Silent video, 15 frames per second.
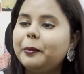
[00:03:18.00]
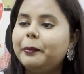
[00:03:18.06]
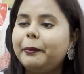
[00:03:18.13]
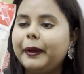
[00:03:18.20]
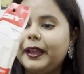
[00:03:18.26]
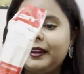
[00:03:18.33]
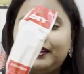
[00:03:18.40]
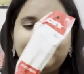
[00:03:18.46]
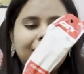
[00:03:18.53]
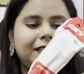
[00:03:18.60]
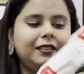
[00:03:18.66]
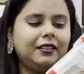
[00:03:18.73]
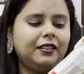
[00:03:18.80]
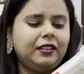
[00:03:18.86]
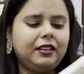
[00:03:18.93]
pen.
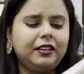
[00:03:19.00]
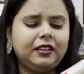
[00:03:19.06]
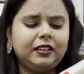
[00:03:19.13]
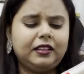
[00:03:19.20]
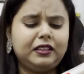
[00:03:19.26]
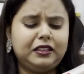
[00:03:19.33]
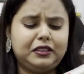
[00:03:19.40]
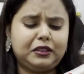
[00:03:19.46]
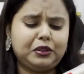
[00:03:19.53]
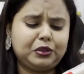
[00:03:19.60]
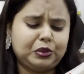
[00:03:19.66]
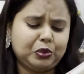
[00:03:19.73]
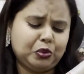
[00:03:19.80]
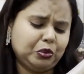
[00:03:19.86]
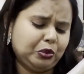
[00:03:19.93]
These are
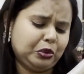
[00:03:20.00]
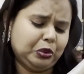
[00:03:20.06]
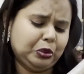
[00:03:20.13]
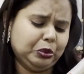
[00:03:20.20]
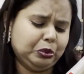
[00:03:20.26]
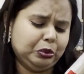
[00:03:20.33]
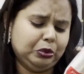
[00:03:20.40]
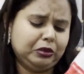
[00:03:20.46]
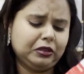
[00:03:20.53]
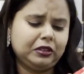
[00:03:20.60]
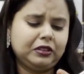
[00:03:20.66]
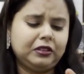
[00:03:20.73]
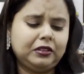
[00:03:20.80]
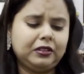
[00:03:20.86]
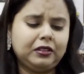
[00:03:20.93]
so cute.
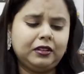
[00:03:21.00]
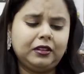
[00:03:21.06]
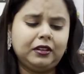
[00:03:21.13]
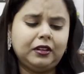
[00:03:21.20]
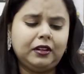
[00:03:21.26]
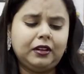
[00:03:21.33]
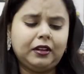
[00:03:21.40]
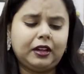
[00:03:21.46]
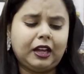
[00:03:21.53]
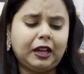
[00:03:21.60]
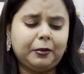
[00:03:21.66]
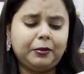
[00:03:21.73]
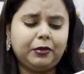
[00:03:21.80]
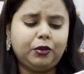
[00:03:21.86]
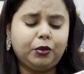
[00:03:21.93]
I'm
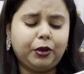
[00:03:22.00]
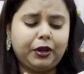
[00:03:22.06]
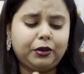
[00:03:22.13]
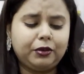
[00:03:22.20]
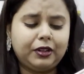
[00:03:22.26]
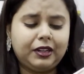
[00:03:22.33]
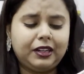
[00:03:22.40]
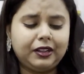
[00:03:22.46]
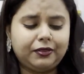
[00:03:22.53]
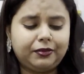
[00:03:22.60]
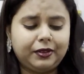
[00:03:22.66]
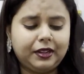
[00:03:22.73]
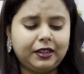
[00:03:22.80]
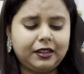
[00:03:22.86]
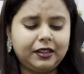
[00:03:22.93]
going to
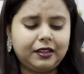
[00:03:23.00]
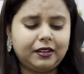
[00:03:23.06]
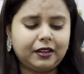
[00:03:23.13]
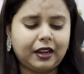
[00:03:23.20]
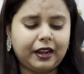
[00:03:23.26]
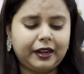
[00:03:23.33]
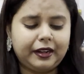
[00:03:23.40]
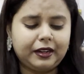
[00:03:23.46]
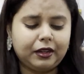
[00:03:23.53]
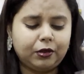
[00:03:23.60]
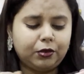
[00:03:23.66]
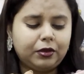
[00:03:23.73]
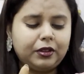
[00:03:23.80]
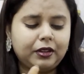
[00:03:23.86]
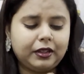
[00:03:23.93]
definitely try it
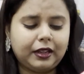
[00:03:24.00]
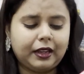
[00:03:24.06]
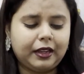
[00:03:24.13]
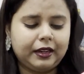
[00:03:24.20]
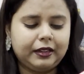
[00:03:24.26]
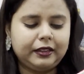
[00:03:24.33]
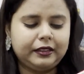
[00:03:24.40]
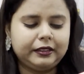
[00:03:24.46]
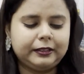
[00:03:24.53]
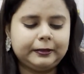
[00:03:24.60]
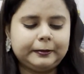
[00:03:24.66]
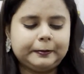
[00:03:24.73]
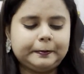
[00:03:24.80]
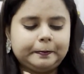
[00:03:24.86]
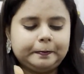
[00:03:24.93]
out, and
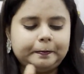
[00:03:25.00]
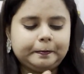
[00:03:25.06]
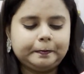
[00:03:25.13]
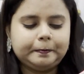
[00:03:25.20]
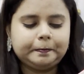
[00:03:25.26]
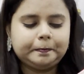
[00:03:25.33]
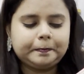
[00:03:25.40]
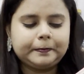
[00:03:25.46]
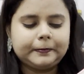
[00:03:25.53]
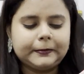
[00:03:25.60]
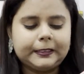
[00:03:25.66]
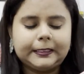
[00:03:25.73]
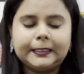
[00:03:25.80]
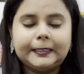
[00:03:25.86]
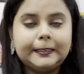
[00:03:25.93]

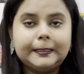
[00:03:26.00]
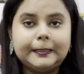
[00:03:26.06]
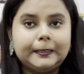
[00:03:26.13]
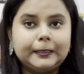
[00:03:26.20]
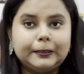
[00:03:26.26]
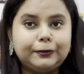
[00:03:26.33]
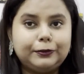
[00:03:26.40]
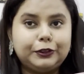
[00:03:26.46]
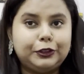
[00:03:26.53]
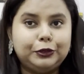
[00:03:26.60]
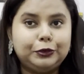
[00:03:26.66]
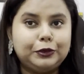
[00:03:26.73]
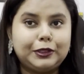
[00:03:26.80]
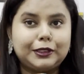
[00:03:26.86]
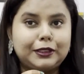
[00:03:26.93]
I love
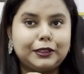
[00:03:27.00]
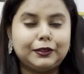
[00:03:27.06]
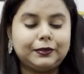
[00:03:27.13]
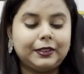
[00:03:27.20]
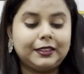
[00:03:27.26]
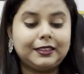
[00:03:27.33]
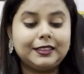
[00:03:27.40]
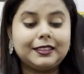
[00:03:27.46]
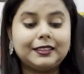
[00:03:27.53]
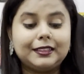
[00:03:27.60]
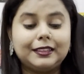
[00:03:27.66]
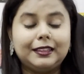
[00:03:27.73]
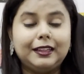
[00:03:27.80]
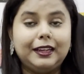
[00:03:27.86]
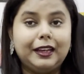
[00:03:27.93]
cute stuff. I just
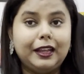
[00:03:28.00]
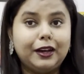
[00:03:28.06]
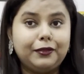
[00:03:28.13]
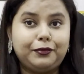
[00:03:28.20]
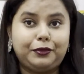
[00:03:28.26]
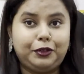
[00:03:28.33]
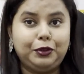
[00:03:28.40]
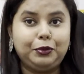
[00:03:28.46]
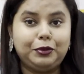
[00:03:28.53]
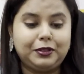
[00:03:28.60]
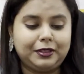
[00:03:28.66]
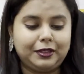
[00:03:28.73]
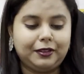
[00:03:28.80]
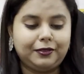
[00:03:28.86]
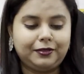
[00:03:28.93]
love cute
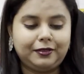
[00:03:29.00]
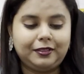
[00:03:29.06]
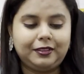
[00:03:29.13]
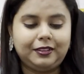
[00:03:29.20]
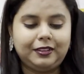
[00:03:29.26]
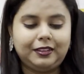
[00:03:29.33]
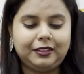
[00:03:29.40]
stuff.